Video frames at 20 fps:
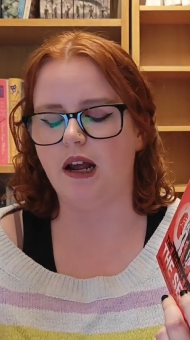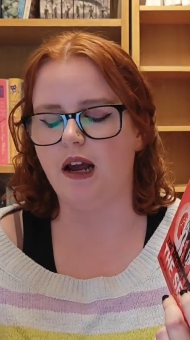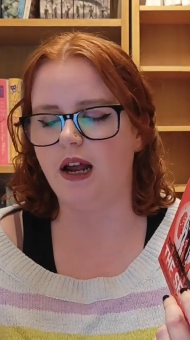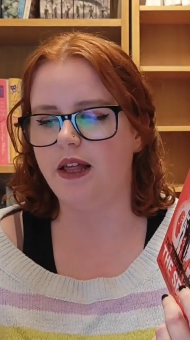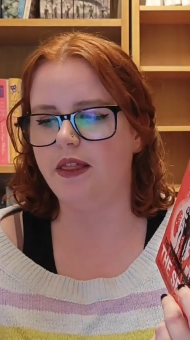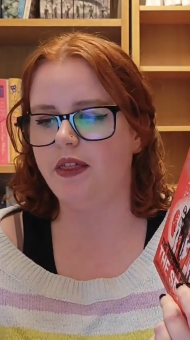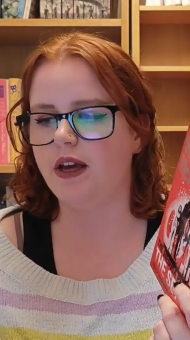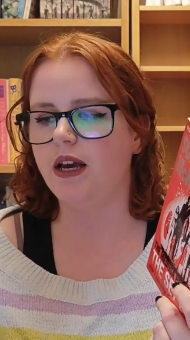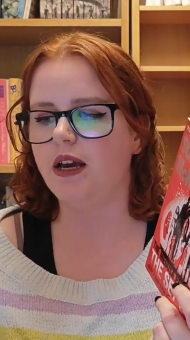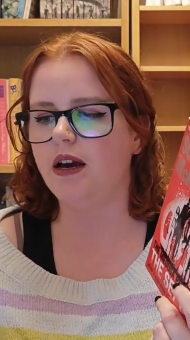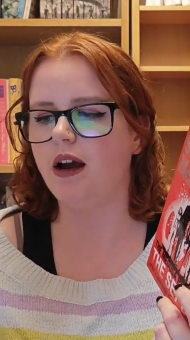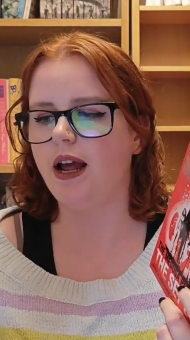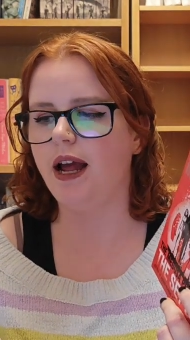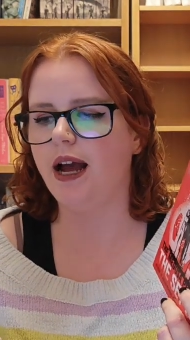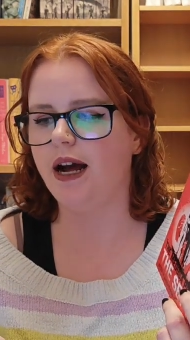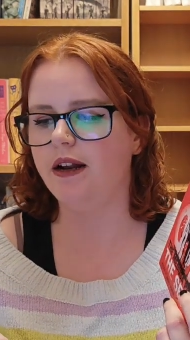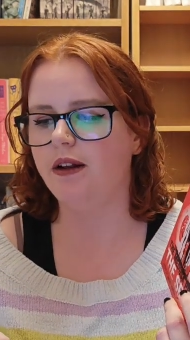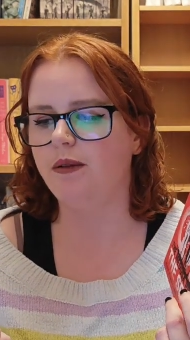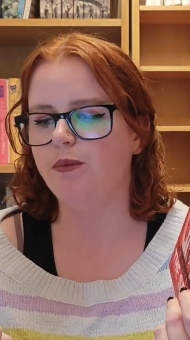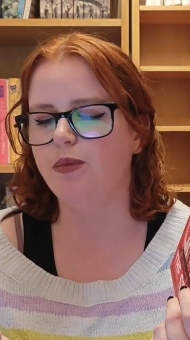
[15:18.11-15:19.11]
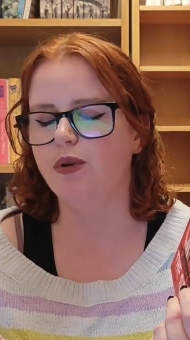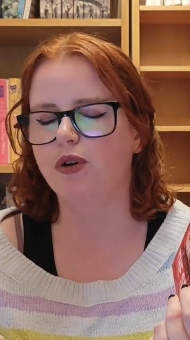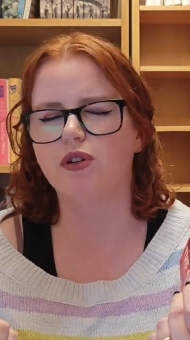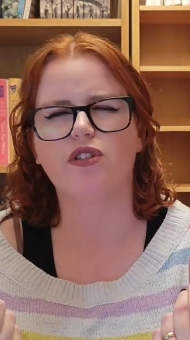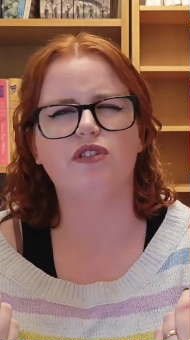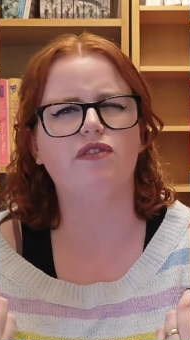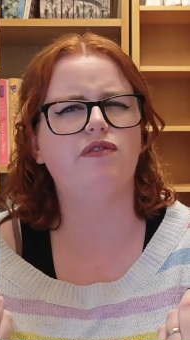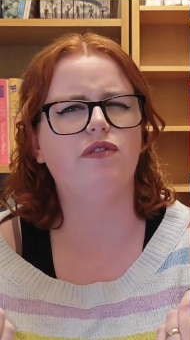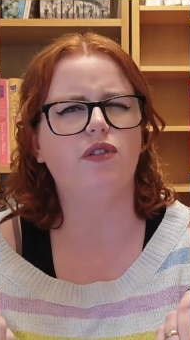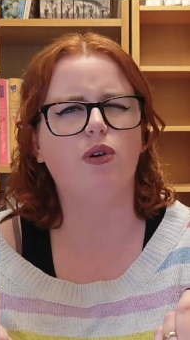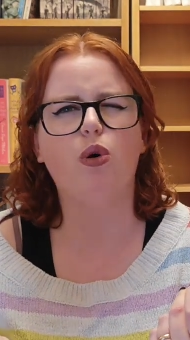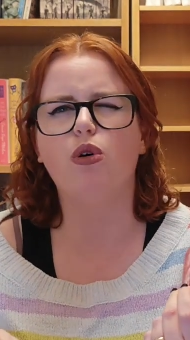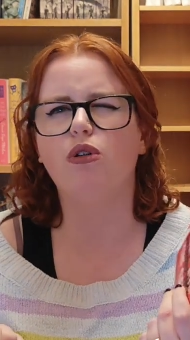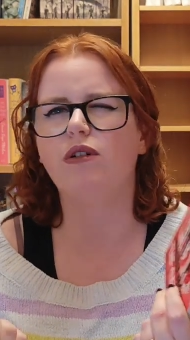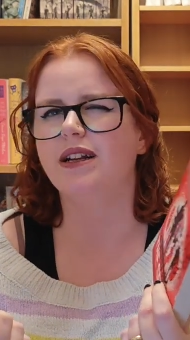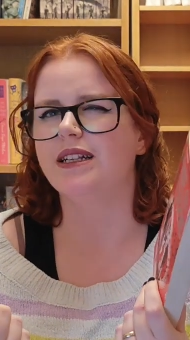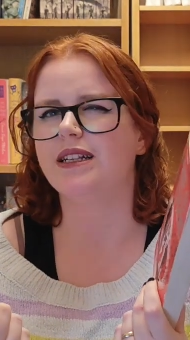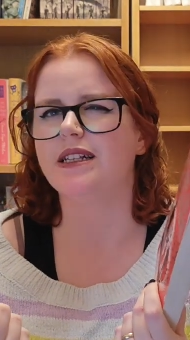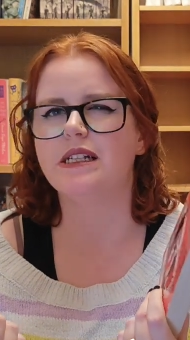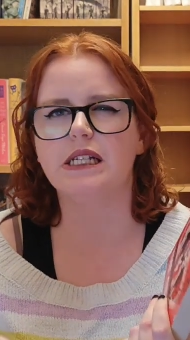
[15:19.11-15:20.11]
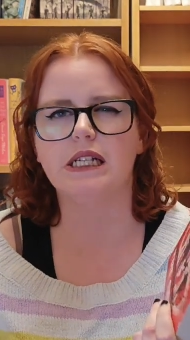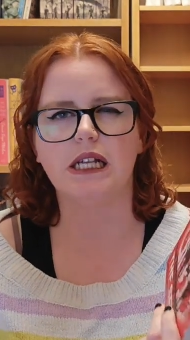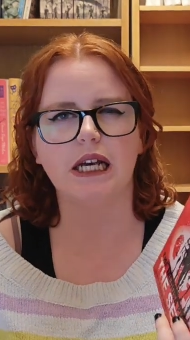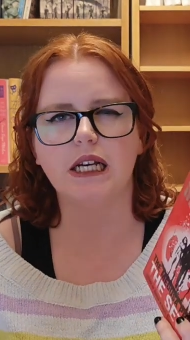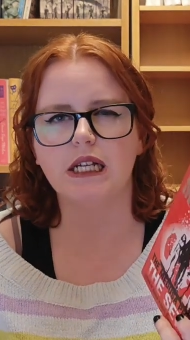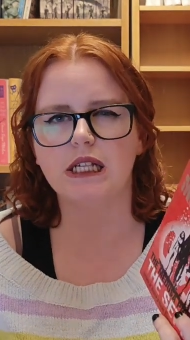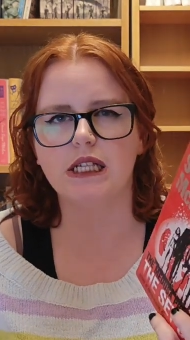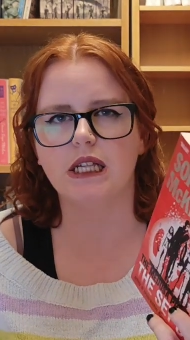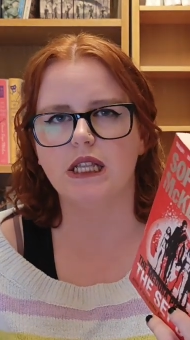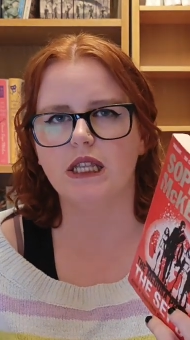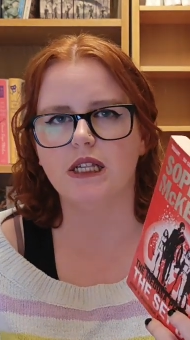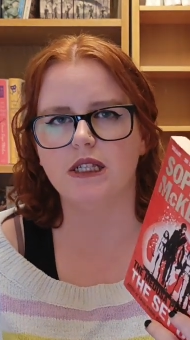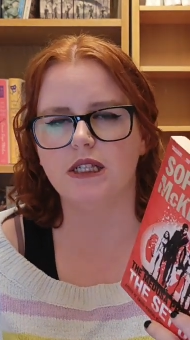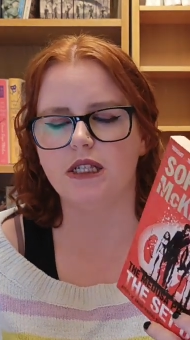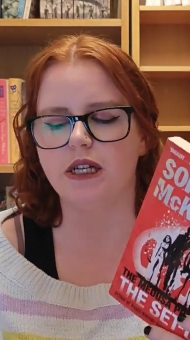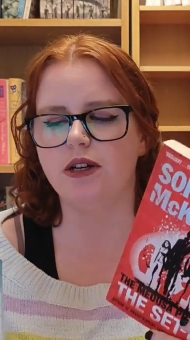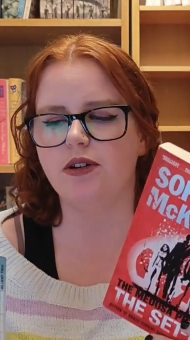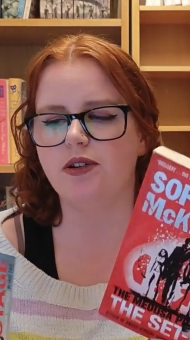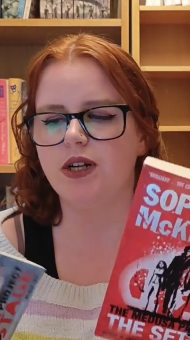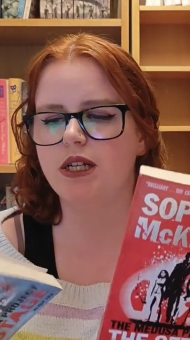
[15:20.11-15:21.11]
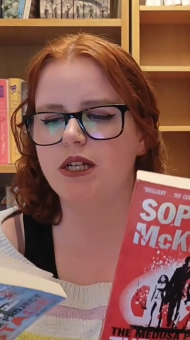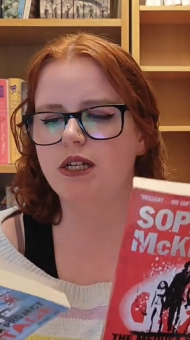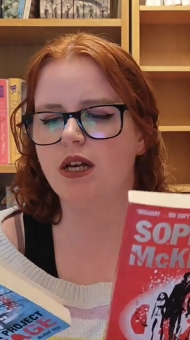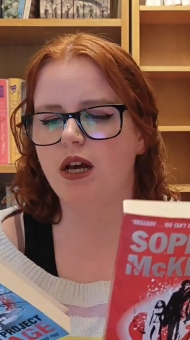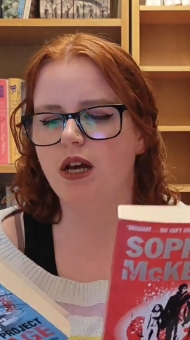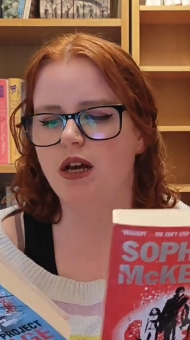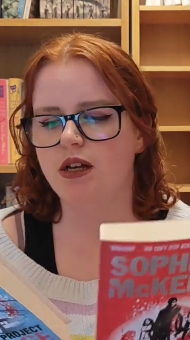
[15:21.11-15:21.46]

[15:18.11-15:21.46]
I think I had books 4 and 6 in the series,